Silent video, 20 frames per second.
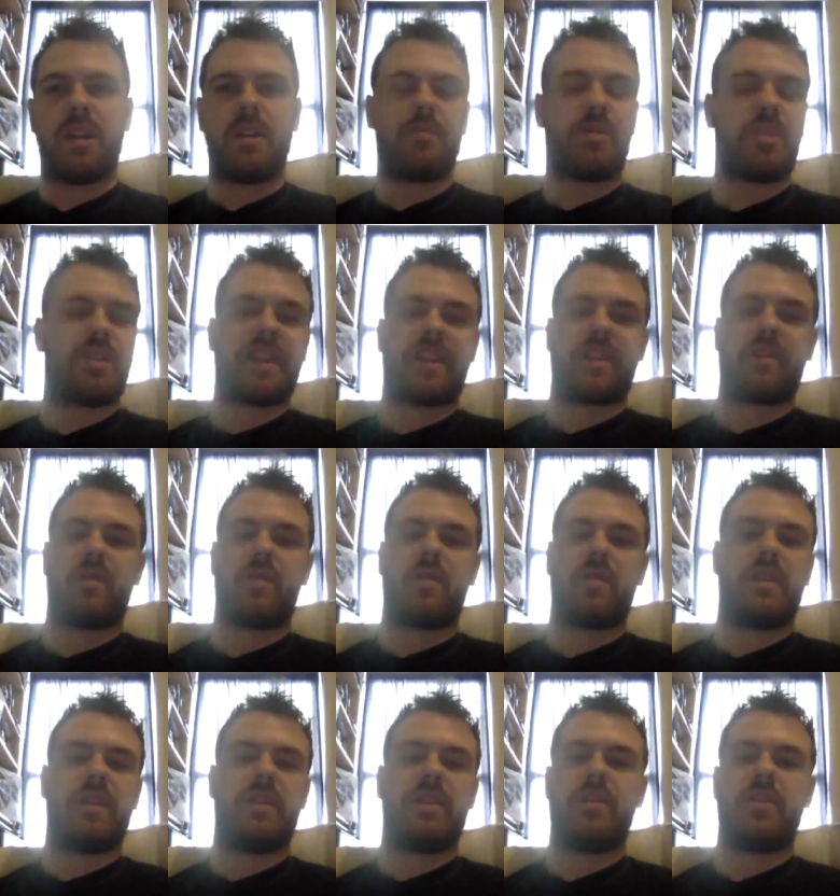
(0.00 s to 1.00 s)

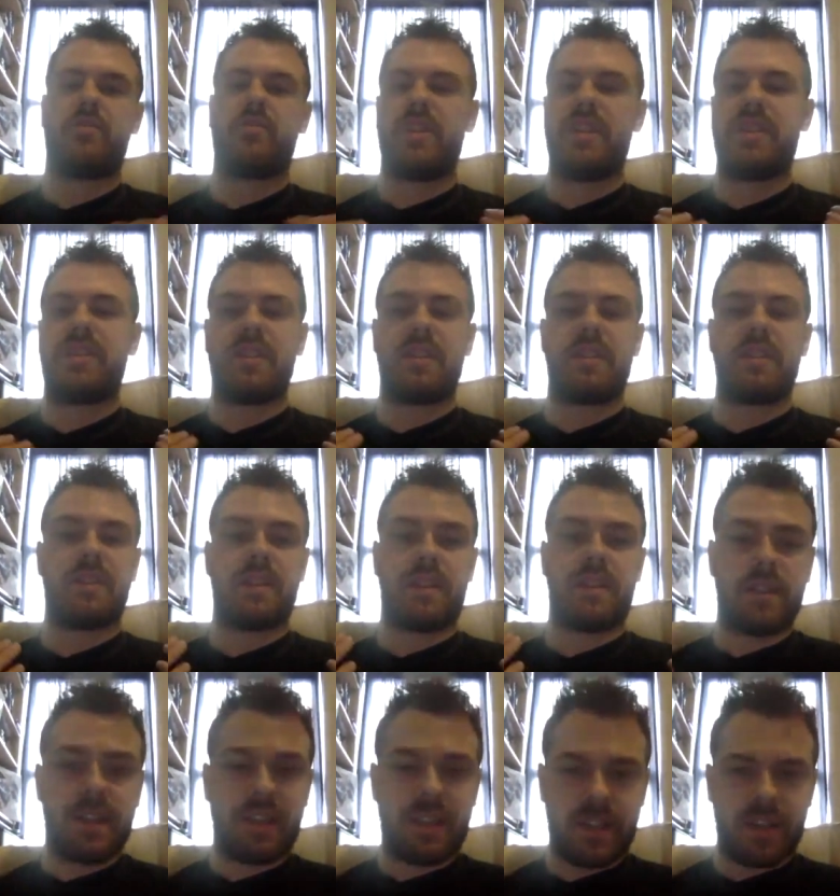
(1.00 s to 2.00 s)
particularly these recent
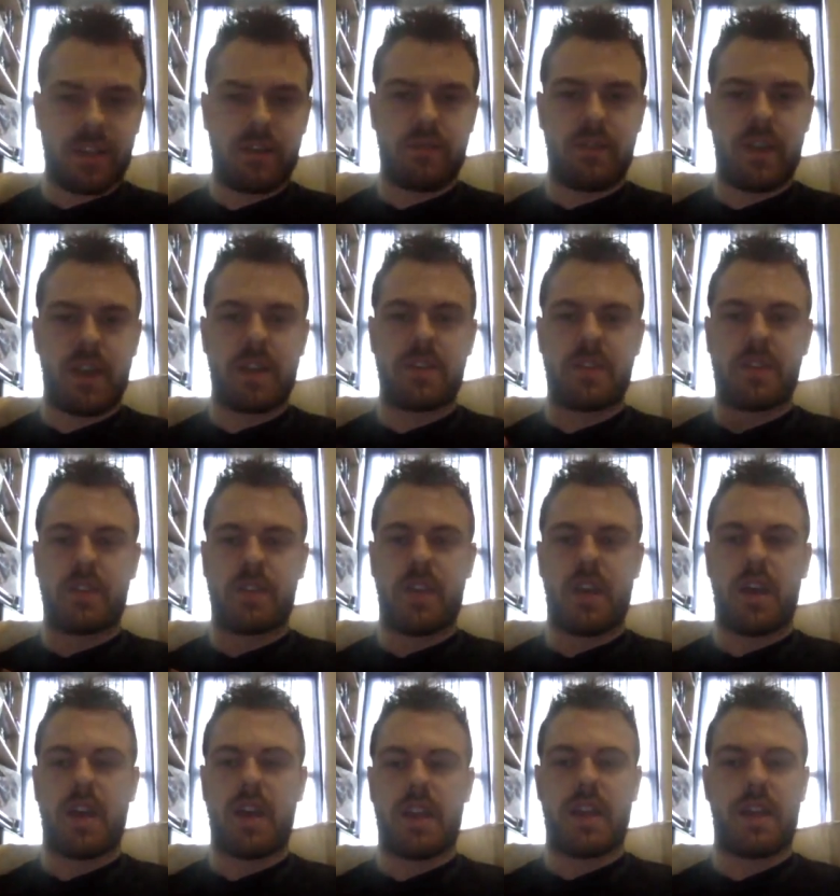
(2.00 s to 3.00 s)
delisting events
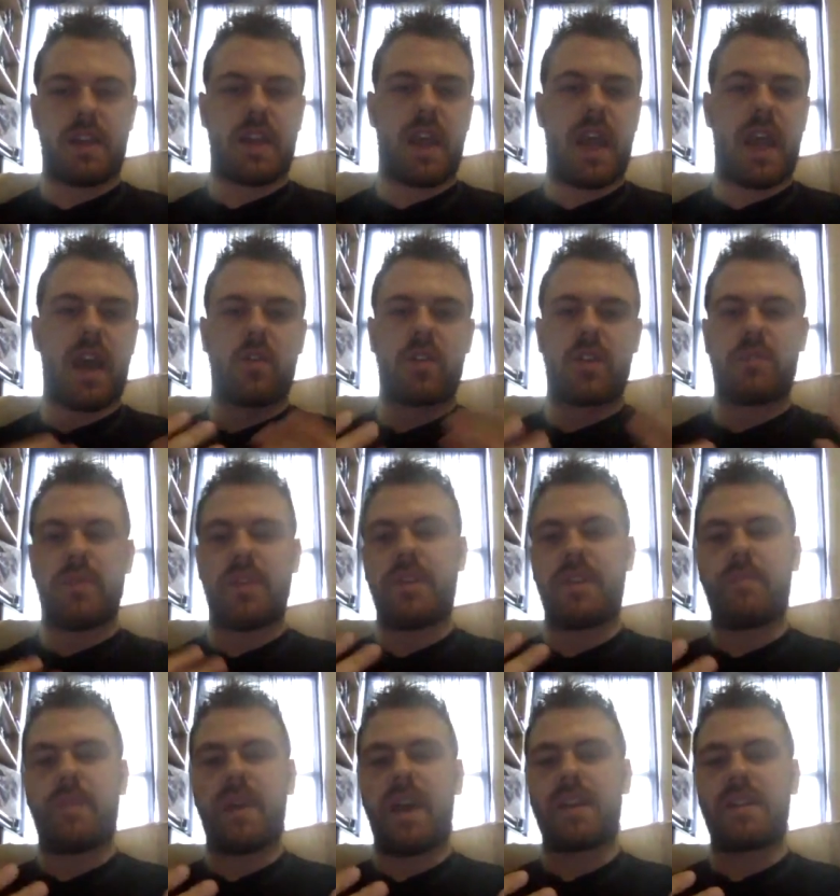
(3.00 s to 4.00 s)
and how it's been
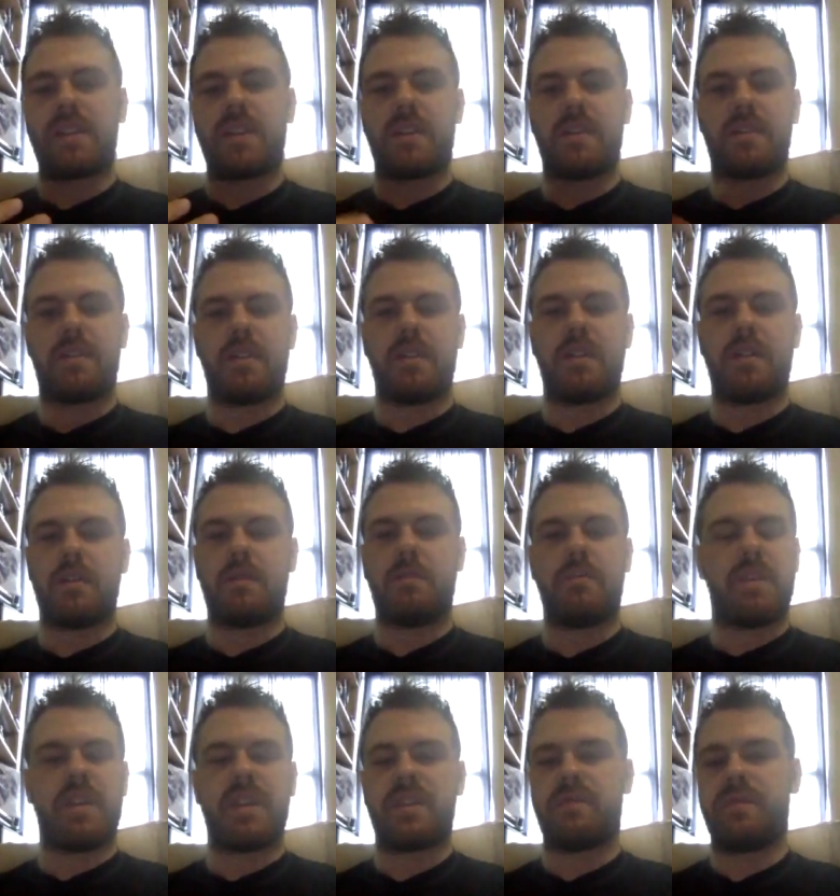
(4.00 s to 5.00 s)
impacting the
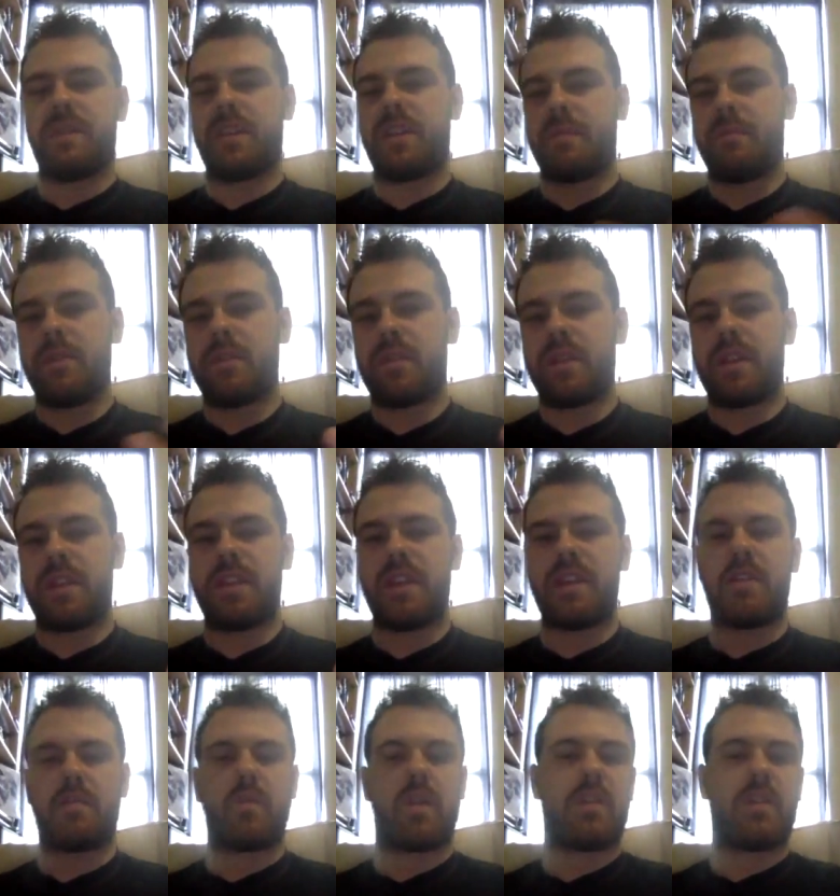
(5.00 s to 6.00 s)
BSV community
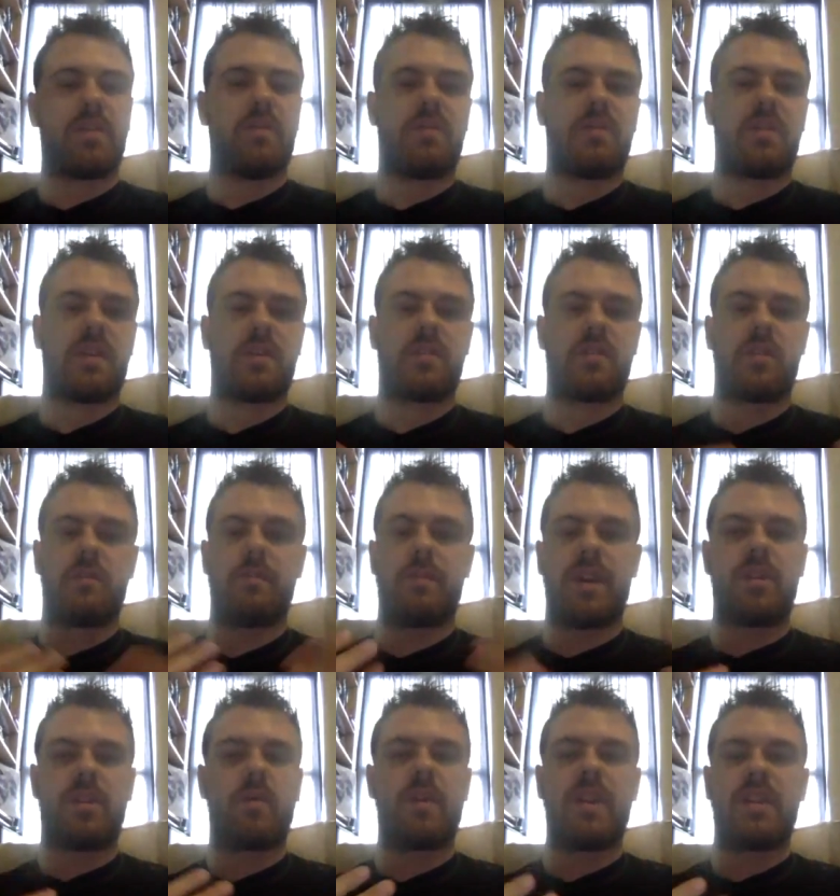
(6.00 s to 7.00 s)
and whether you think there are
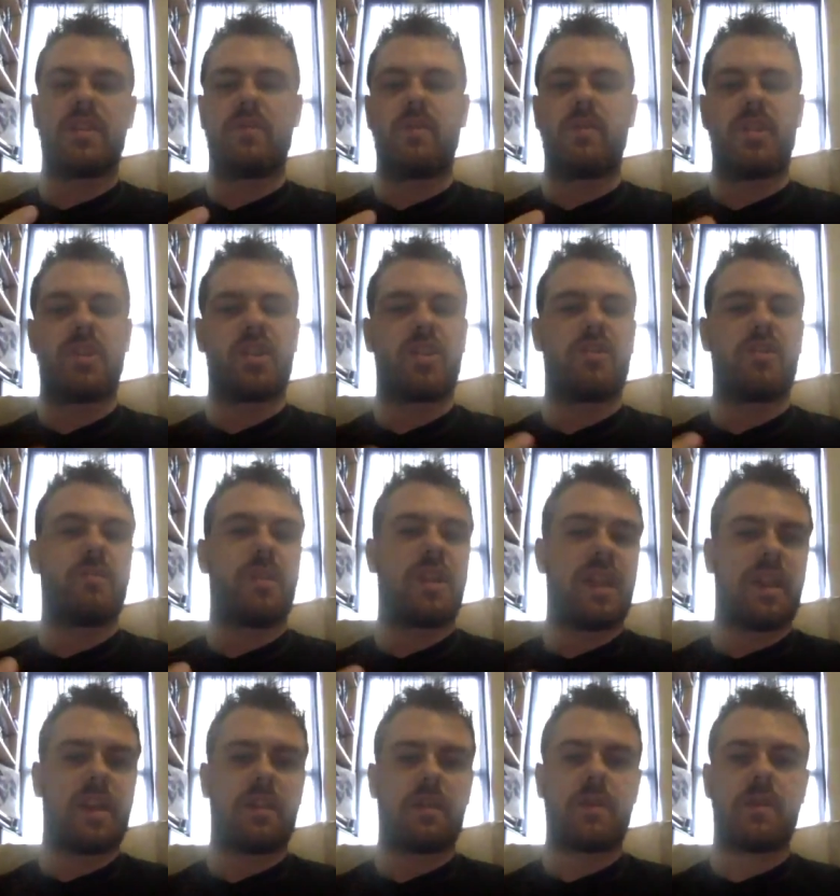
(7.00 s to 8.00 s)
better ways in which it could have been
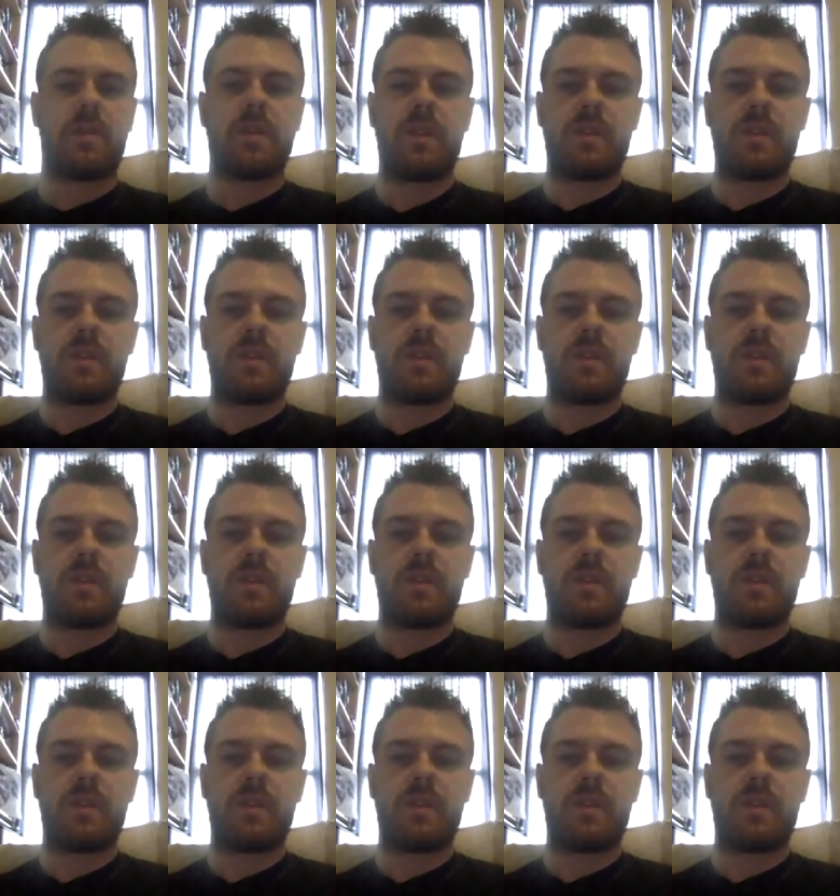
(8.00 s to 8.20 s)
handled.